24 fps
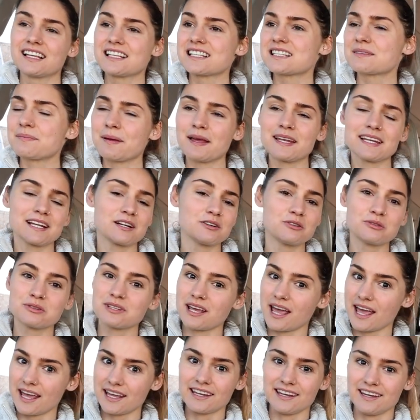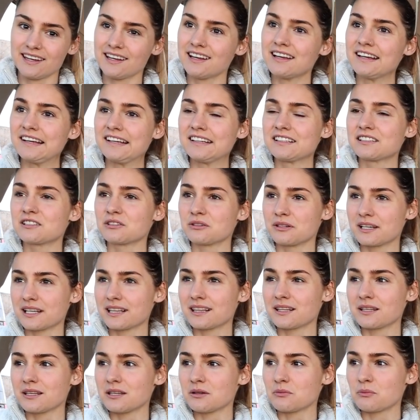spending all day
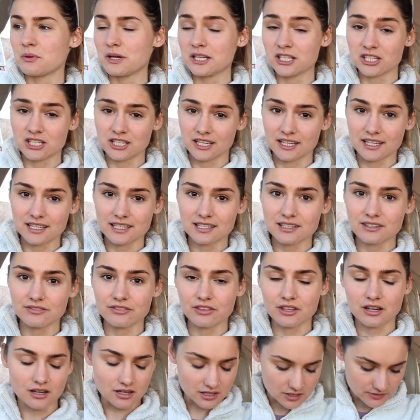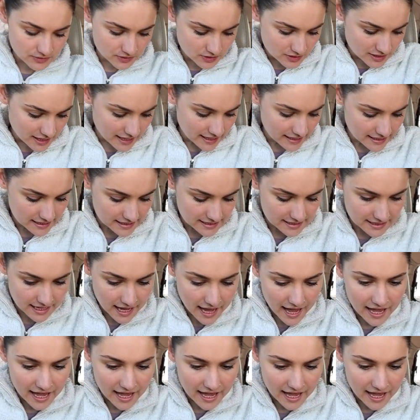doing the winches for the last few days,